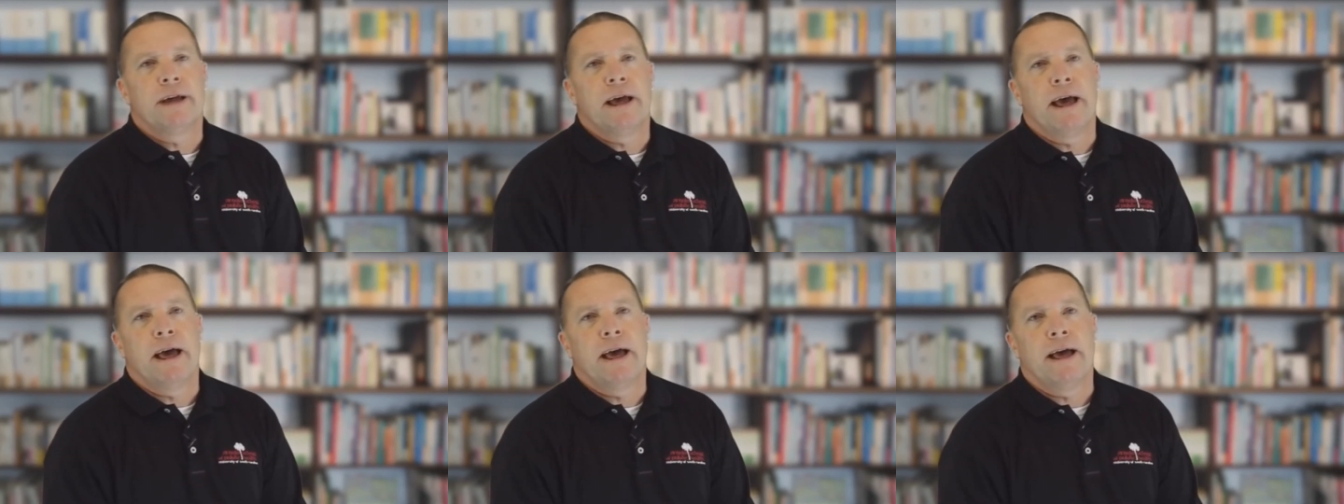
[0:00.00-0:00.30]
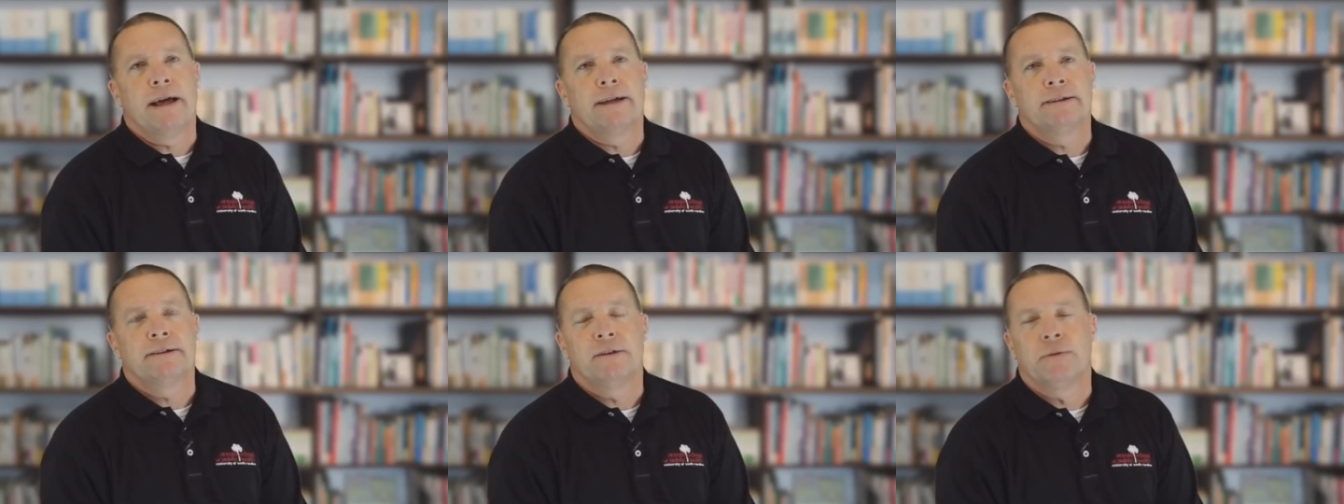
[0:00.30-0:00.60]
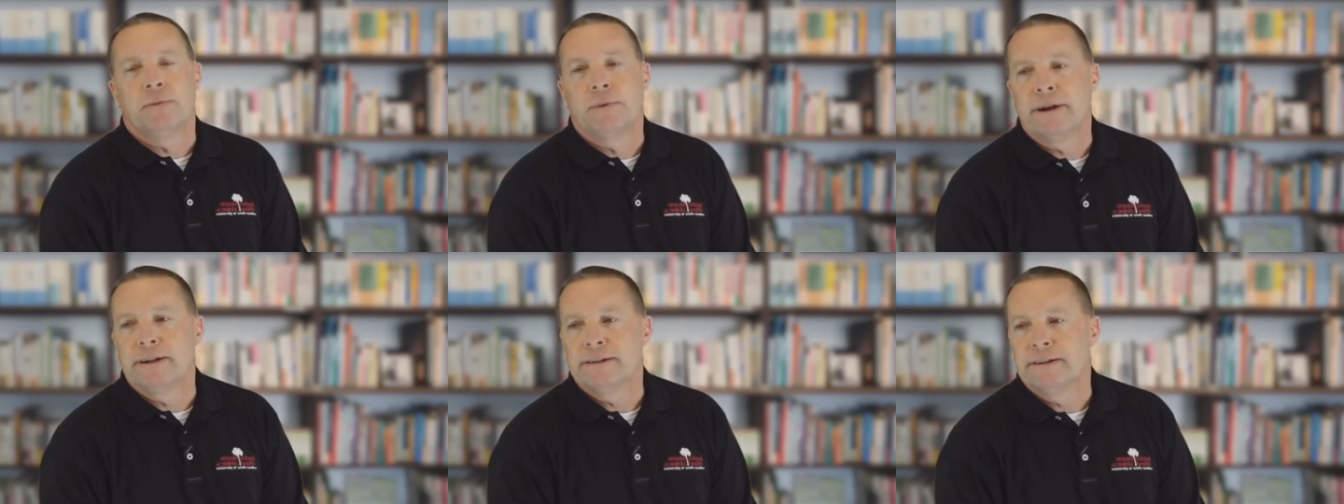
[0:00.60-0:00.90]
as
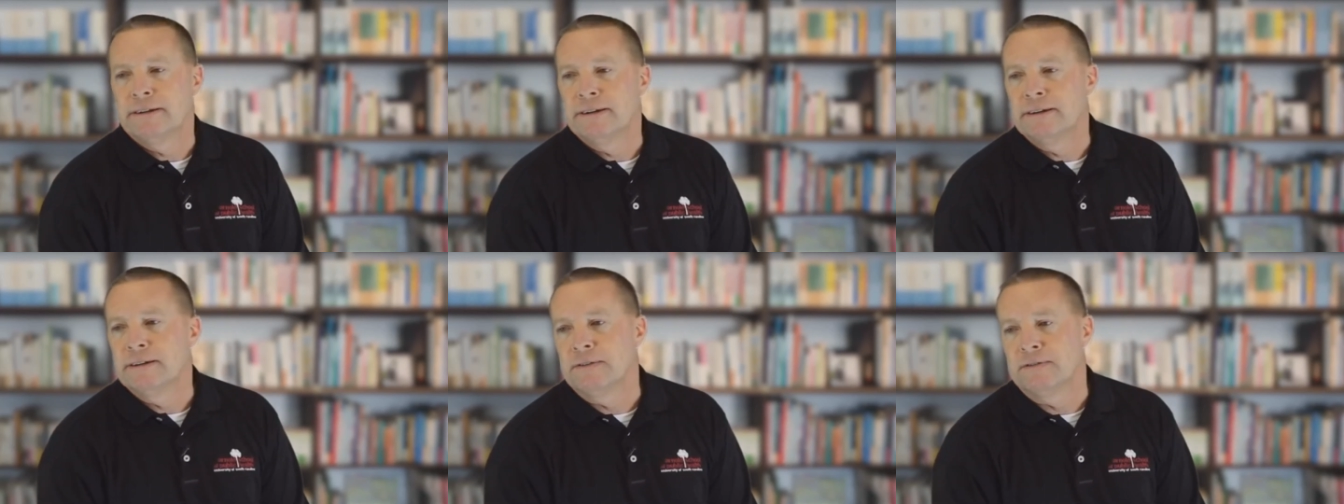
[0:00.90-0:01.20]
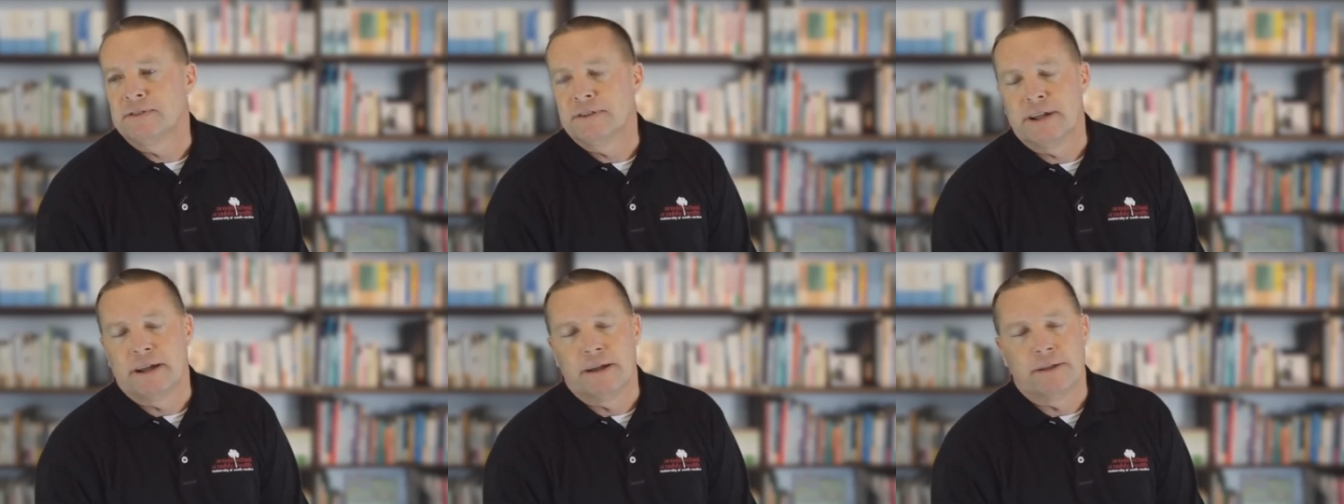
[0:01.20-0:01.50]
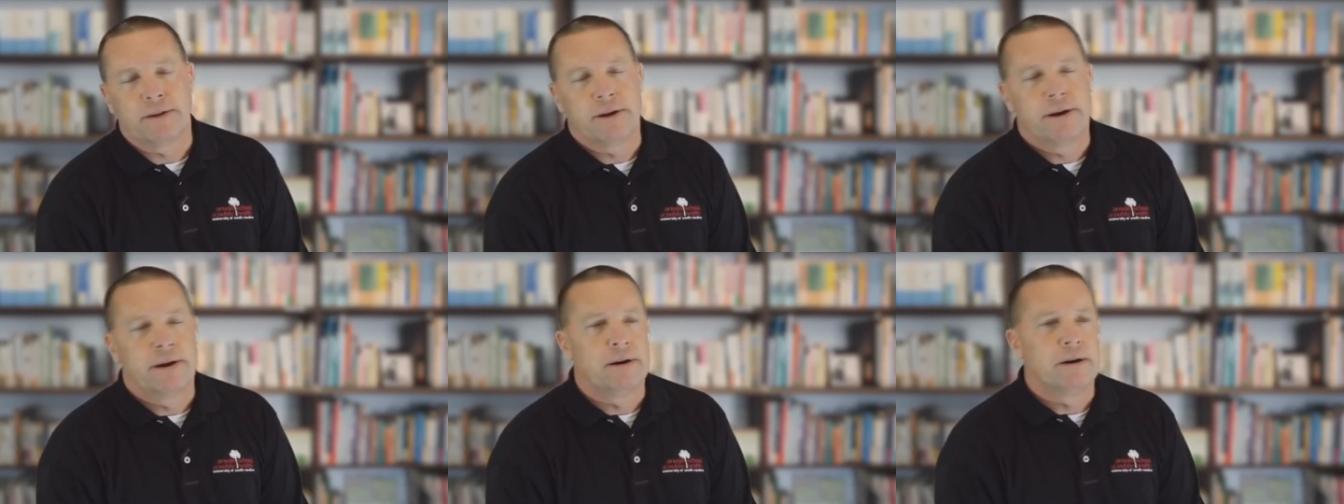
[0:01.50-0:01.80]
the residents of
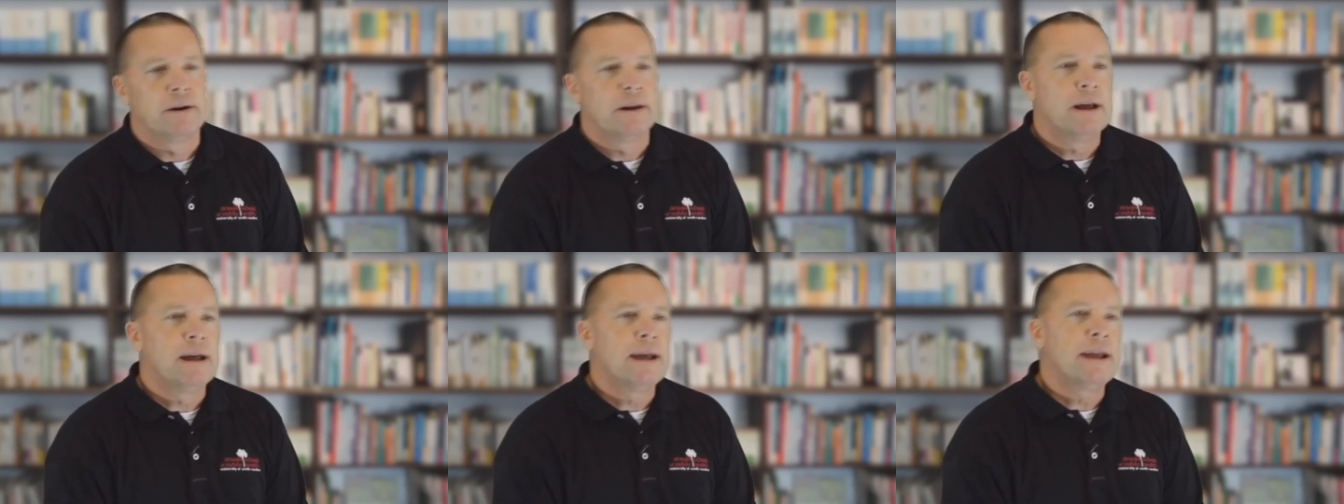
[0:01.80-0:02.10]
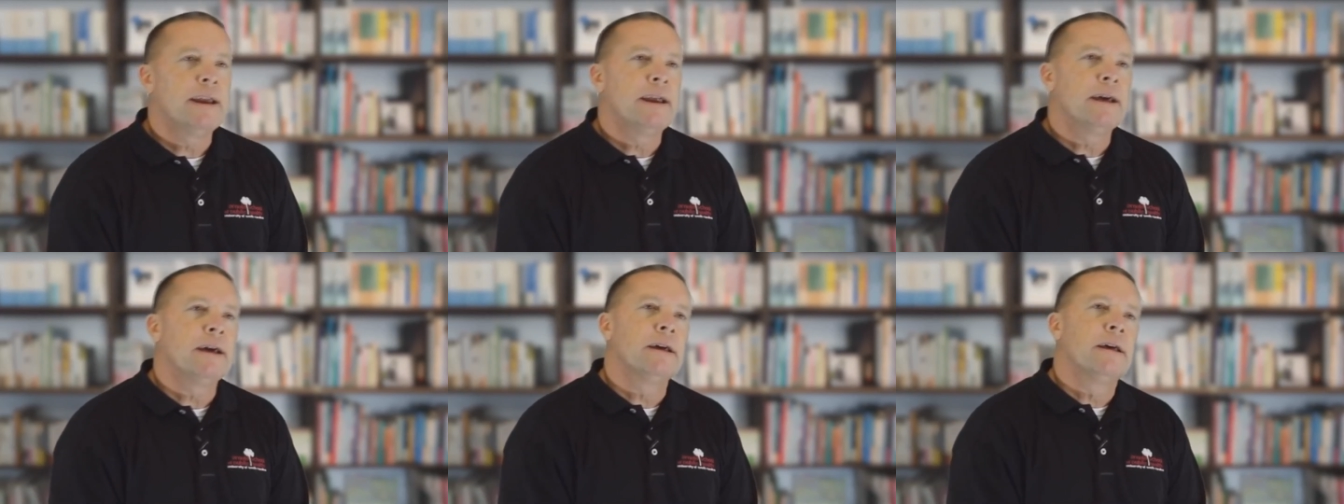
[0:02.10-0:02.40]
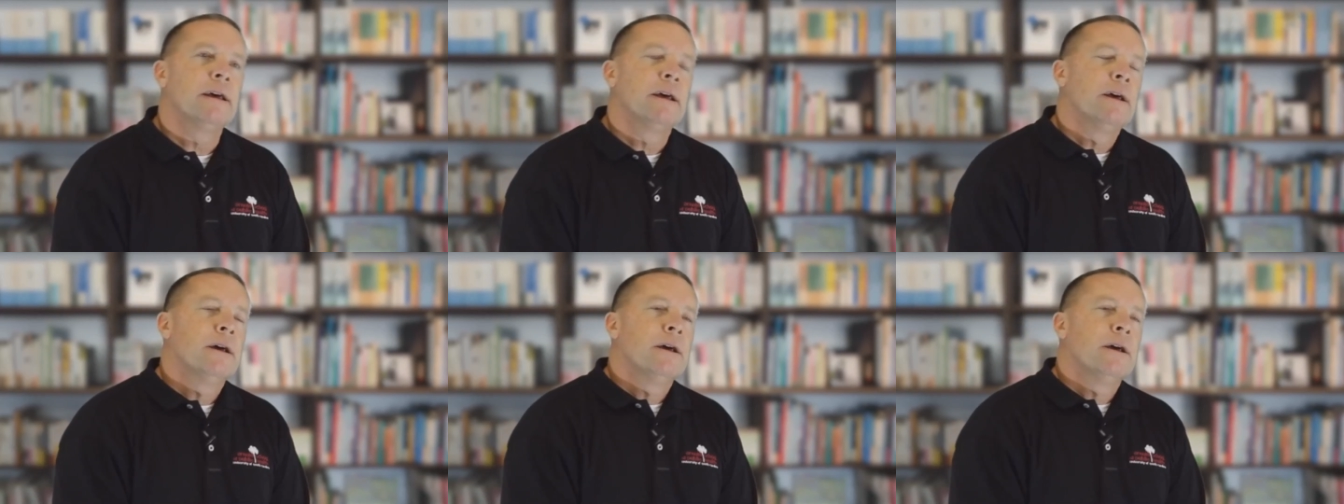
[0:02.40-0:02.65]
South Carolina,